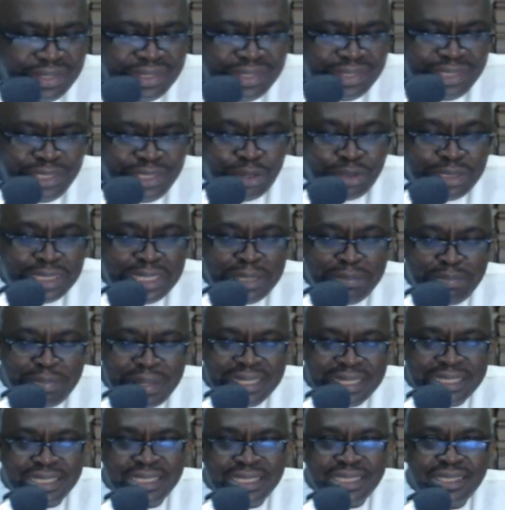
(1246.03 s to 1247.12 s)
just the
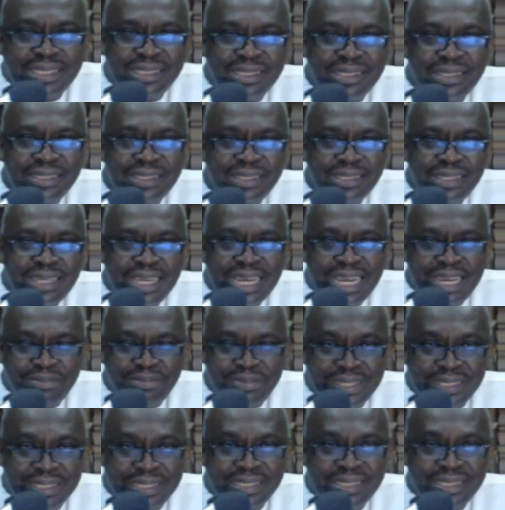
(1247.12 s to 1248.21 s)
best
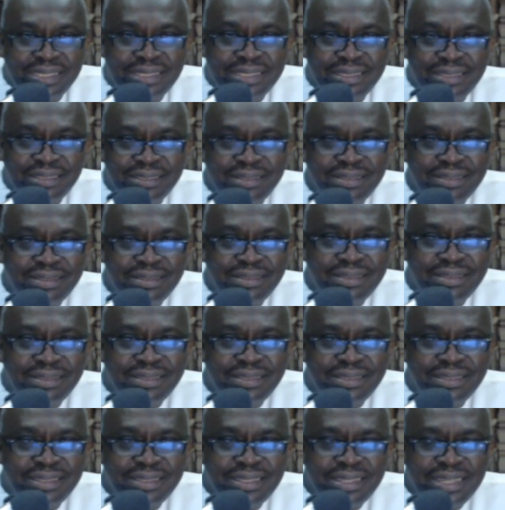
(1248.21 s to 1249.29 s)
harvest?
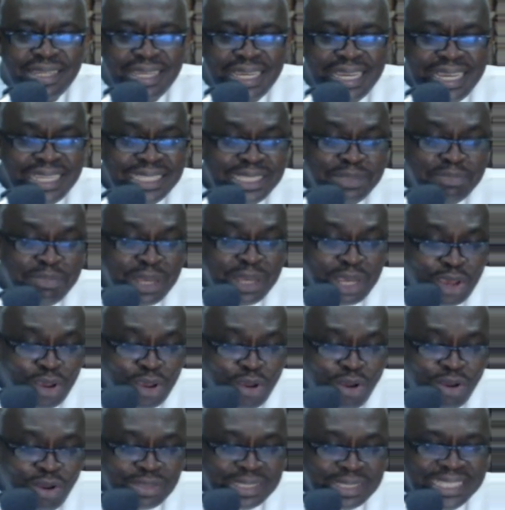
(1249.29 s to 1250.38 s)
It's
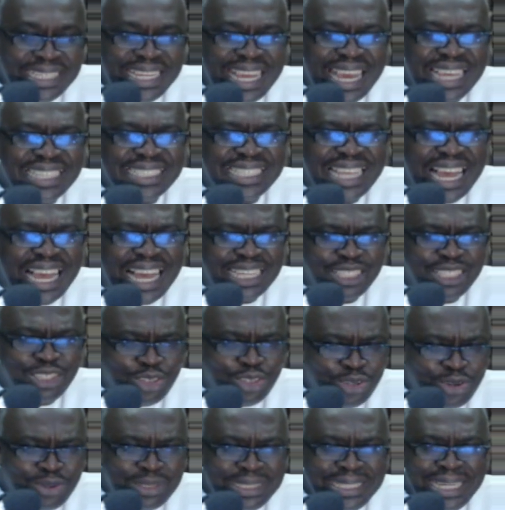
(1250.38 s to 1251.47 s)
because there's
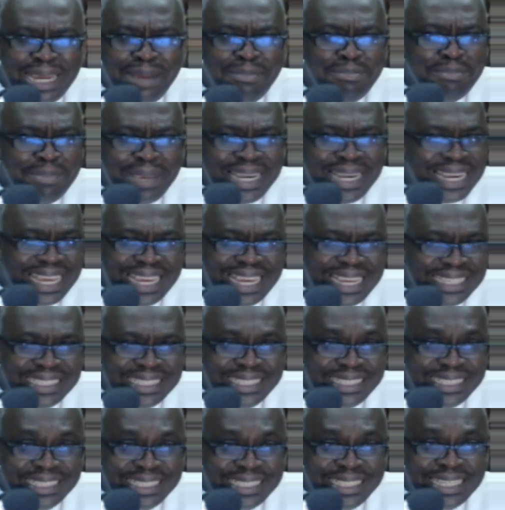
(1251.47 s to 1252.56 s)
another male
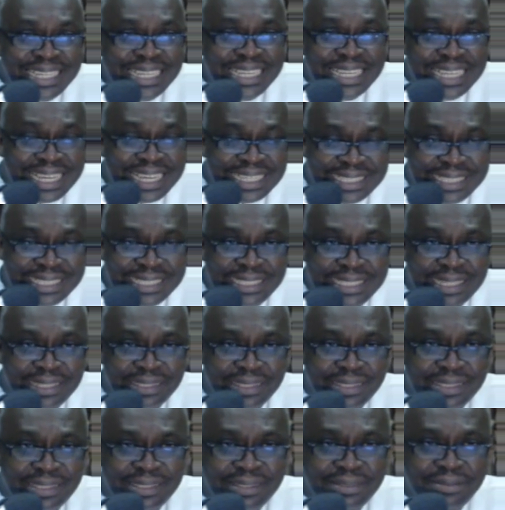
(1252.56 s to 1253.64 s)
entity in
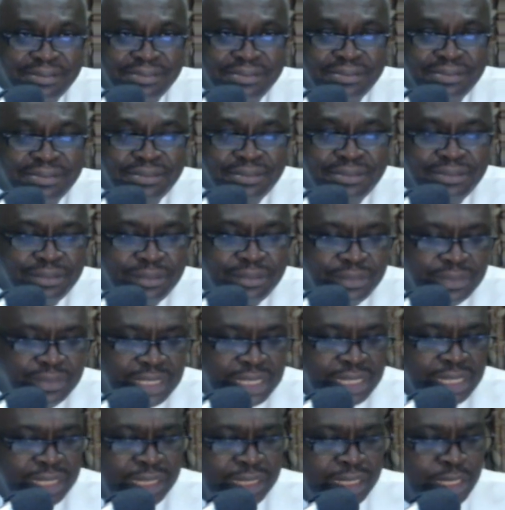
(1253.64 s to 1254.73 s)
existence.
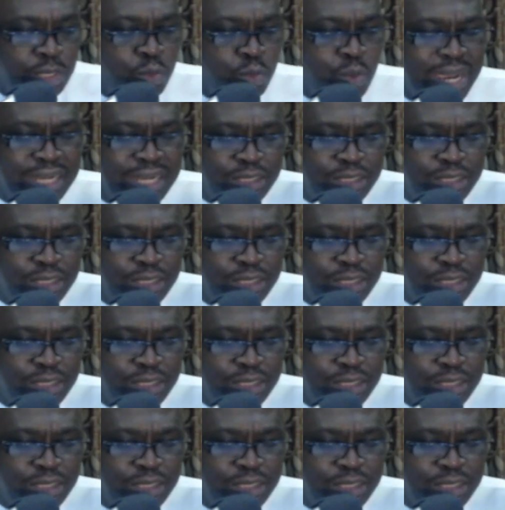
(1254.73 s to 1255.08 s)
The way